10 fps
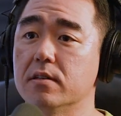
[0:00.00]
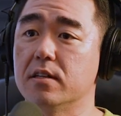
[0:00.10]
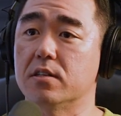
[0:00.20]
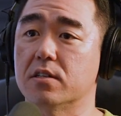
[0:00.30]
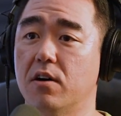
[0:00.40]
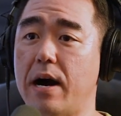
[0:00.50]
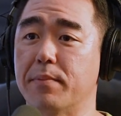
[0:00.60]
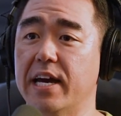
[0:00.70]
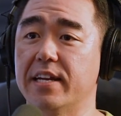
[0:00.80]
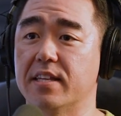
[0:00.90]
Sure. So I'm
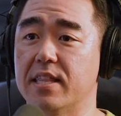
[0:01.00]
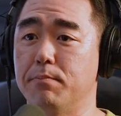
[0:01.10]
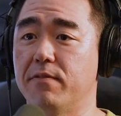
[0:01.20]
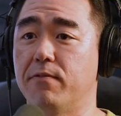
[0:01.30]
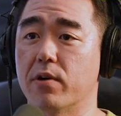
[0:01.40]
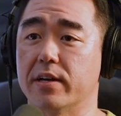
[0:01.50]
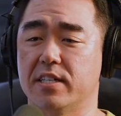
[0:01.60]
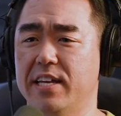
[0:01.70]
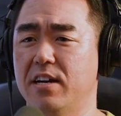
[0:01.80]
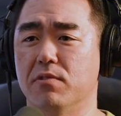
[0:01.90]
getting to them before it
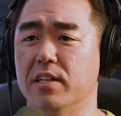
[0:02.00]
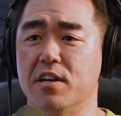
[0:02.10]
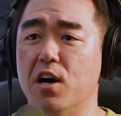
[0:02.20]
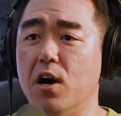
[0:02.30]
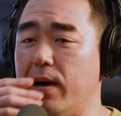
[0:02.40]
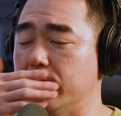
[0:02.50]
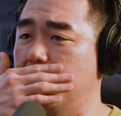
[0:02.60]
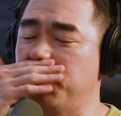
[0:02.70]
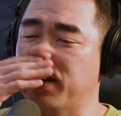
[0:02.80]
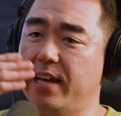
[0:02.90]
because they don't really know
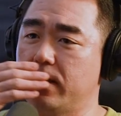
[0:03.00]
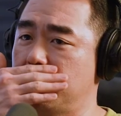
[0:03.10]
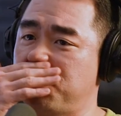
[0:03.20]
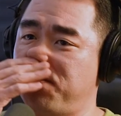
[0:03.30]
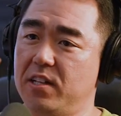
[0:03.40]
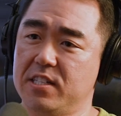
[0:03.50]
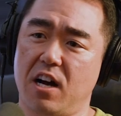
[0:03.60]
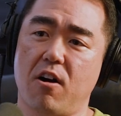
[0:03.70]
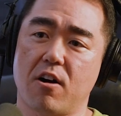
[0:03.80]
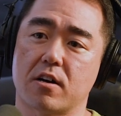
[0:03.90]
SEO. They can't touch and feel. It's a
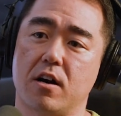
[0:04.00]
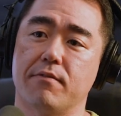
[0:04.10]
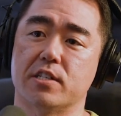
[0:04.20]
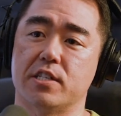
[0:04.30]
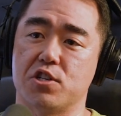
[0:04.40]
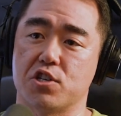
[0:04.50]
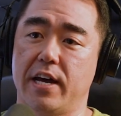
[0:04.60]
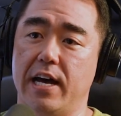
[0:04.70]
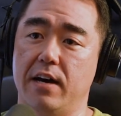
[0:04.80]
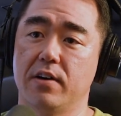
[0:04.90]
harder conversation to
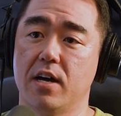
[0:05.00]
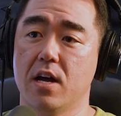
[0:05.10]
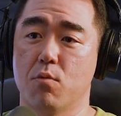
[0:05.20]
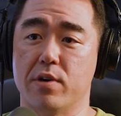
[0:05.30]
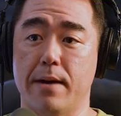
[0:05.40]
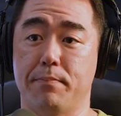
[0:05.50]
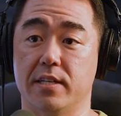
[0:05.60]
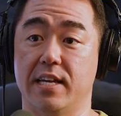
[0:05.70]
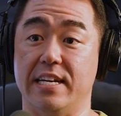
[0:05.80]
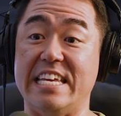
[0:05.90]
have. With that being
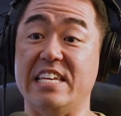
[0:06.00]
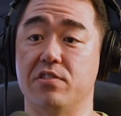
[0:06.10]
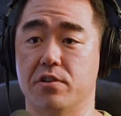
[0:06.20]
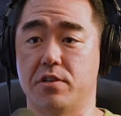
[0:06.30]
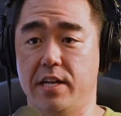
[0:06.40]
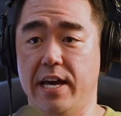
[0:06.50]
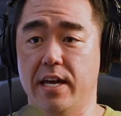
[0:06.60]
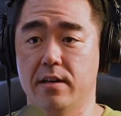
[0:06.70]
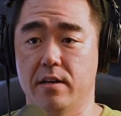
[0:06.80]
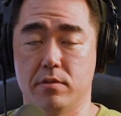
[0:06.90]
said, easier
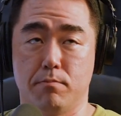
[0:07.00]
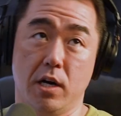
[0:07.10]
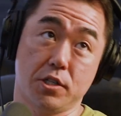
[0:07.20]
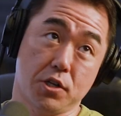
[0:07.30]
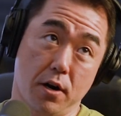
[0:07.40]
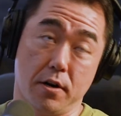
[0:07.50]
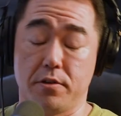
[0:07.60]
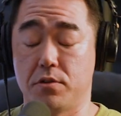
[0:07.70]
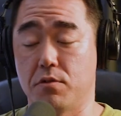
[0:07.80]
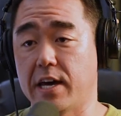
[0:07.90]
today. It was much harder
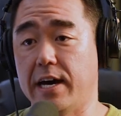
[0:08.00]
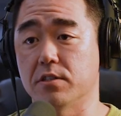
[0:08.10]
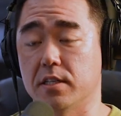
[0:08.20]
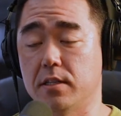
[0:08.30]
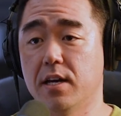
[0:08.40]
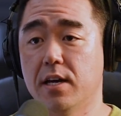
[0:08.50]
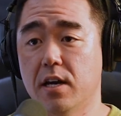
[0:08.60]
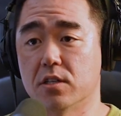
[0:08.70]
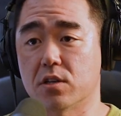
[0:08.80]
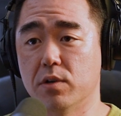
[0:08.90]
in 2000.
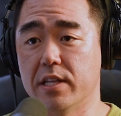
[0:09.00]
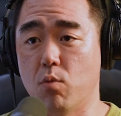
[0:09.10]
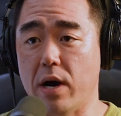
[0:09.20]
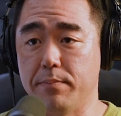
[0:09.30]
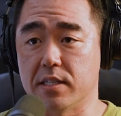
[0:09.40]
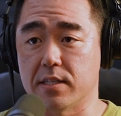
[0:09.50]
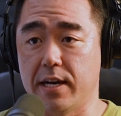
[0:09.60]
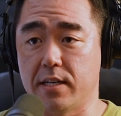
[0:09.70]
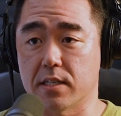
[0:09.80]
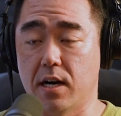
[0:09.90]
So really, web
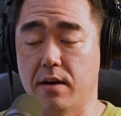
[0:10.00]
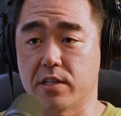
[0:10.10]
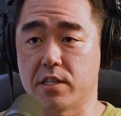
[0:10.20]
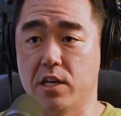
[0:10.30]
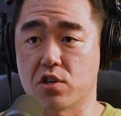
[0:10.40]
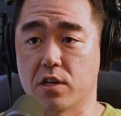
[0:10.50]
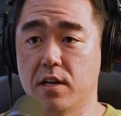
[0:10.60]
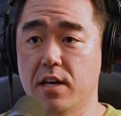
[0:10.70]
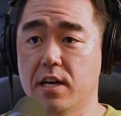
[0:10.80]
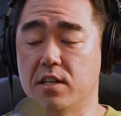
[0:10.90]
design is a conversation.
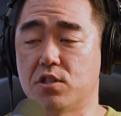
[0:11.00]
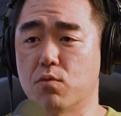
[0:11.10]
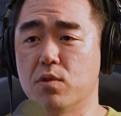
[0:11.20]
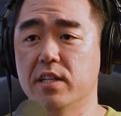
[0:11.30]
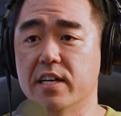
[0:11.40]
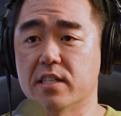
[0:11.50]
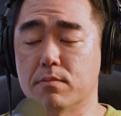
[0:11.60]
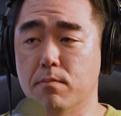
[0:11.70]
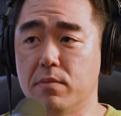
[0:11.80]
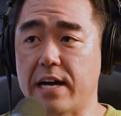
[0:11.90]
And so really, it's
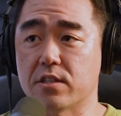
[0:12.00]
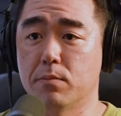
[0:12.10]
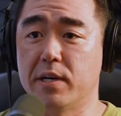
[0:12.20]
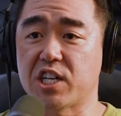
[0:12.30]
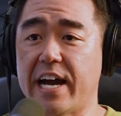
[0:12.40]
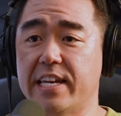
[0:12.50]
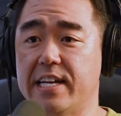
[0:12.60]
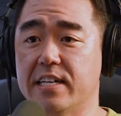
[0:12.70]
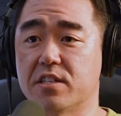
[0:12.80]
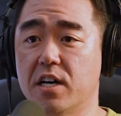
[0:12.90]
not so much I need
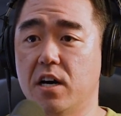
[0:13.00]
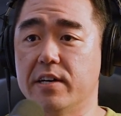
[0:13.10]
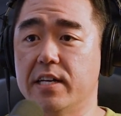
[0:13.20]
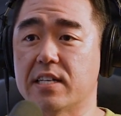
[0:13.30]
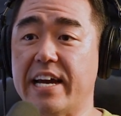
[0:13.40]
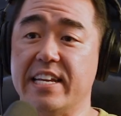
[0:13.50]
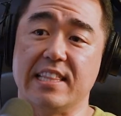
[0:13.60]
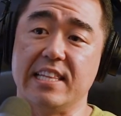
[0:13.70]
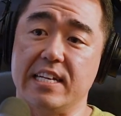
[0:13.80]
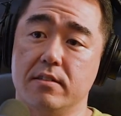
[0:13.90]
SEO. It's I
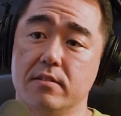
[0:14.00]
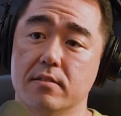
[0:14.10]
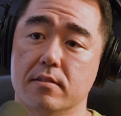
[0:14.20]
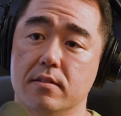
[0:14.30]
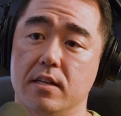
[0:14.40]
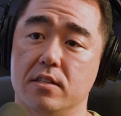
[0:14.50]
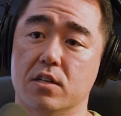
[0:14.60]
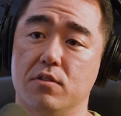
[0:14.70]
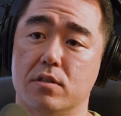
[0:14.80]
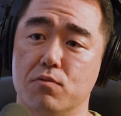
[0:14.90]
need leads. And
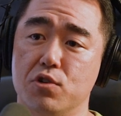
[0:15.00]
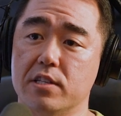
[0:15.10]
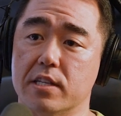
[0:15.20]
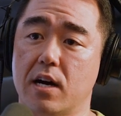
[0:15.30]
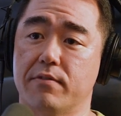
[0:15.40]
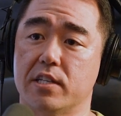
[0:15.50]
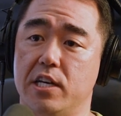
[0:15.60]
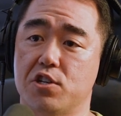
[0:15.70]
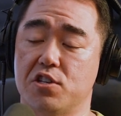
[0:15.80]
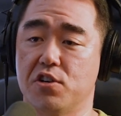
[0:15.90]
so it's usually the
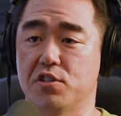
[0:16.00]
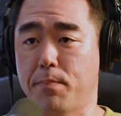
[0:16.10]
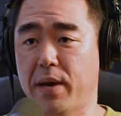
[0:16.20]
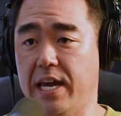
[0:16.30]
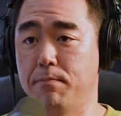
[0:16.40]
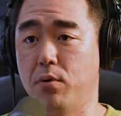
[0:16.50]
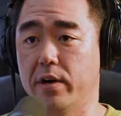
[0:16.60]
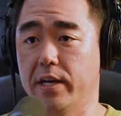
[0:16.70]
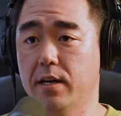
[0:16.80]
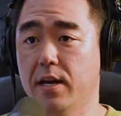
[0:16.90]
conversation is there's a pain
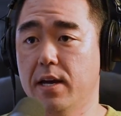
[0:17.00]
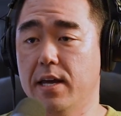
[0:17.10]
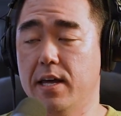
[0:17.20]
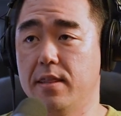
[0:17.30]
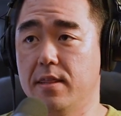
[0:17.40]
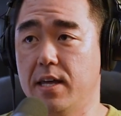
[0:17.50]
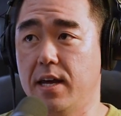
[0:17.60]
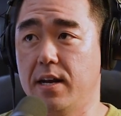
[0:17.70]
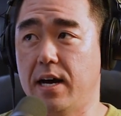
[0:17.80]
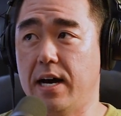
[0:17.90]
point, and
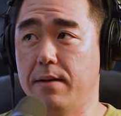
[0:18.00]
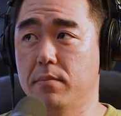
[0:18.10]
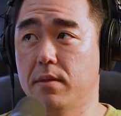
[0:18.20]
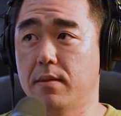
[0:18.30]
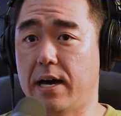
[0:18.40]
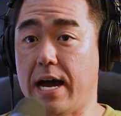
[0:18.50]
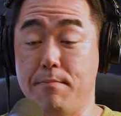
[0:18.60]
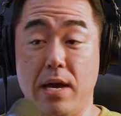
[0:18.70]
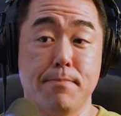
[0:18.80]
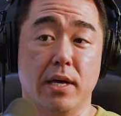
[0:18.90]
then I'm I
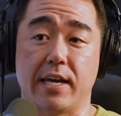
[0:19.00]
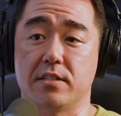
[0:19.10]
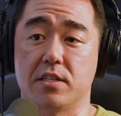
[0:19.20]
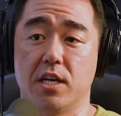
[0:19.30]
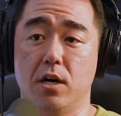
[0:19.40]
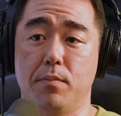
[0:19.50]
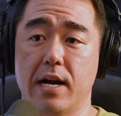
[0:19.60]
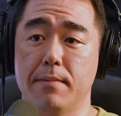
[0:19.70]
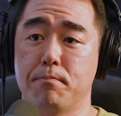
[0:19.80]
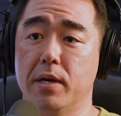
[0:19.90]
may pick SEO, but
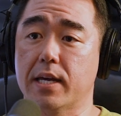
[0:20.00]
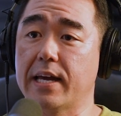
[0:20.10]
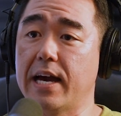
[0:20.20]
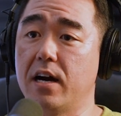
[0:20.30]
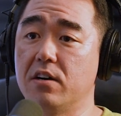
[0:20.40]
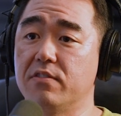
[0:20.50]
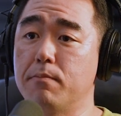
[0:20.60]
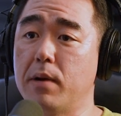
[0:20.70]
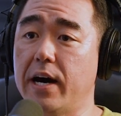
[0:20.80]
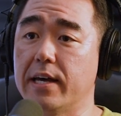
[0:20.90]
I'm picking out of
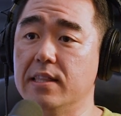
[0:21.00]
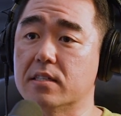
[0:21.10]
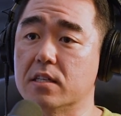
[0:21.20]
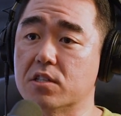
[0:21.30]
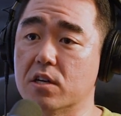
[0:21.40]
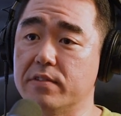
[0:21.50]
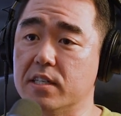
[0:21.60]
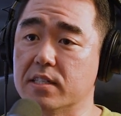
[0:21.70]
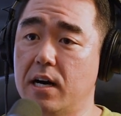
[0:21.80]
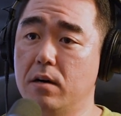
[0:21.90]
my list of
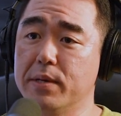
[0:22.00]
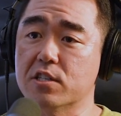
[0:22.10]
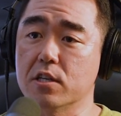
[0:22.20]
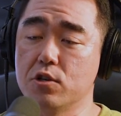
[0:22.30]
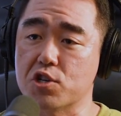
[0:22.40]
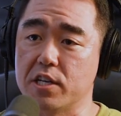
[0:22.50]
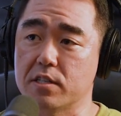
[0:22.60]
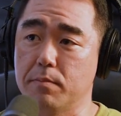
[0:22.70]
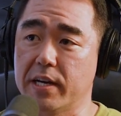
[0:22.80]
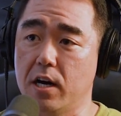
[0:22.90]
services. I'll be a
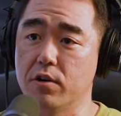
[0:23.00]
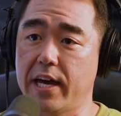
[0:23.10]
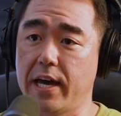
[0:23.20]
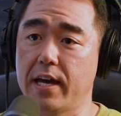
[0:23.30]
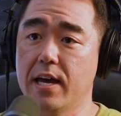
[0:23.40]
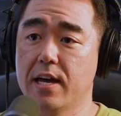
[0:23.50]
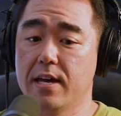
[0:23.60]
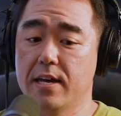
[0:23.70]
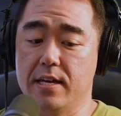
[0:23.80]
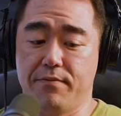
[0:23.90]
solutionist. I'm like, okay,
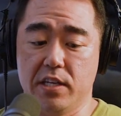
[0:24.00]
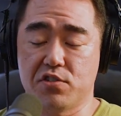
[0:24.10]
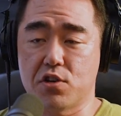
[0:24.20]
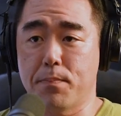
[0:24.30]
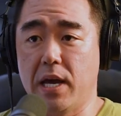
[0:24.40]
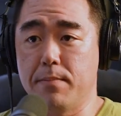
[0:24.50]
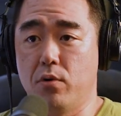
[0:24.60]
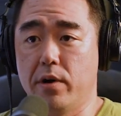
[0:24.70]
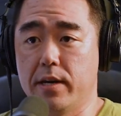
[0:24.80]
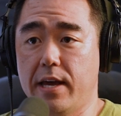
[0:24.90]
if this is your pain
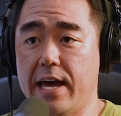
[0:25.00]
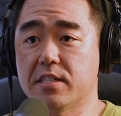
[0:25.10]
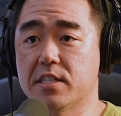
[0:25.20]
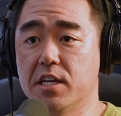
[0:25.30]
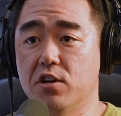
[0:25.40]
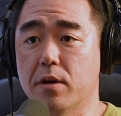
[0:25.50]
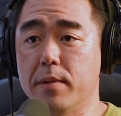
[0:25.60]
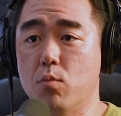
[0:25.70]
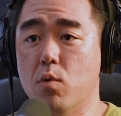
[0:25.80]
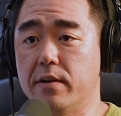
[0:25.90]
point, SEO can
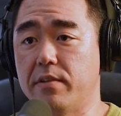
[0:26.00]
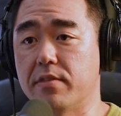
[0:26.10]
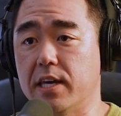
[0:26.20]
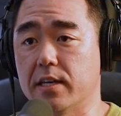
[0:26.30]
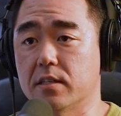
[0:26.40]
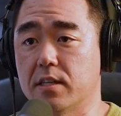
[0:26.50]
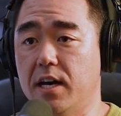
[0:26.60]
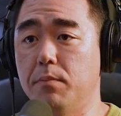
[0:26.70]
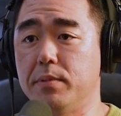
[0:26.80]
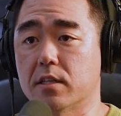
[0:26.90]
be one of the things to
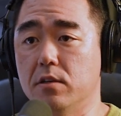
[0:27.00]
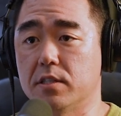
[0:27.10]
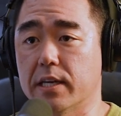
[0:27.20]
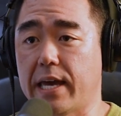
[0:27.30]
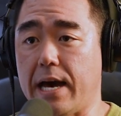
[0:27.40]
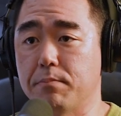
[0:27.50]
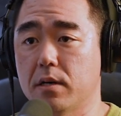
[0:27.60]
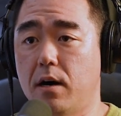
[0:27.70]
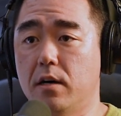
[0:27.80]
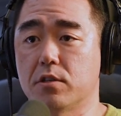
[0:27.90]
help us close the gap.
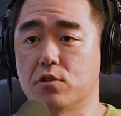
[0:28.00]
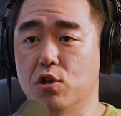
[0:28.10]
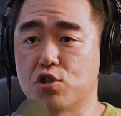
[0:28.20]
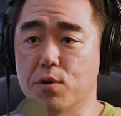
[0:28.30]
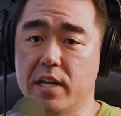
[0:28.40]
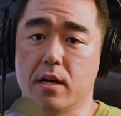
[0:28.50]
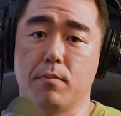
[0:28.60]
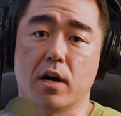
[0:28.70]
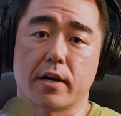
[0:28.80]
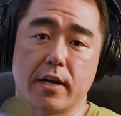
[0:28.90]
Also, social media
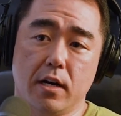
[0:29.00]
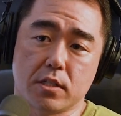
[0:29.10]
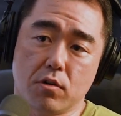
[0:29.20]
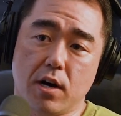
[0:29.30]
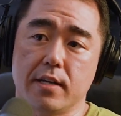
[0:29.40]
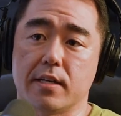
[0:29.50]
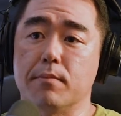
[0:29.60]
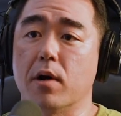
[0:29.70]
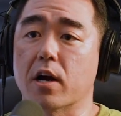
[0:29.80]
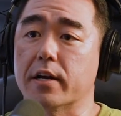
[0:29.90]
marketing, also content
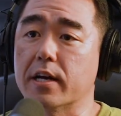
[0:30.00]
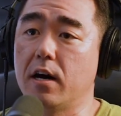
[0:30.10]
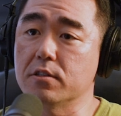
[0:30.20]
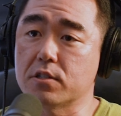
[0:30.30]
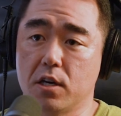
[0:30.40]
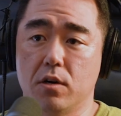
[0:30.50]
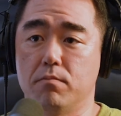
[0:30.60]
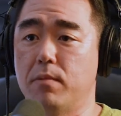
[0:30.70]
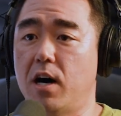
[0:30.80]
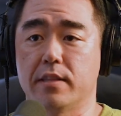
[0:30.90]
marketing, also
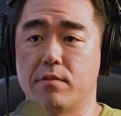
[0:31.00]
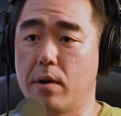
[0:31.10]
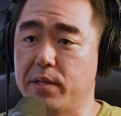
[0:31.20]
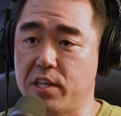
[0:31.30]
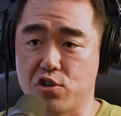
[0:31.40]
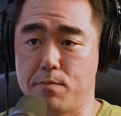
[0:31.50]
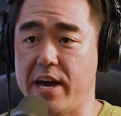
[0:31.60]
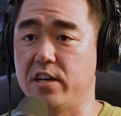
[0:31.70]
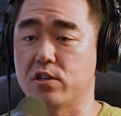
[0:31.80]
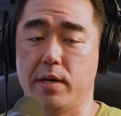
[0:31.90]
online reputation
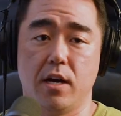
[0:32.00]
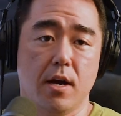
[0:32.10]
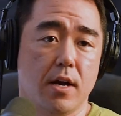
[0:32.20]
management.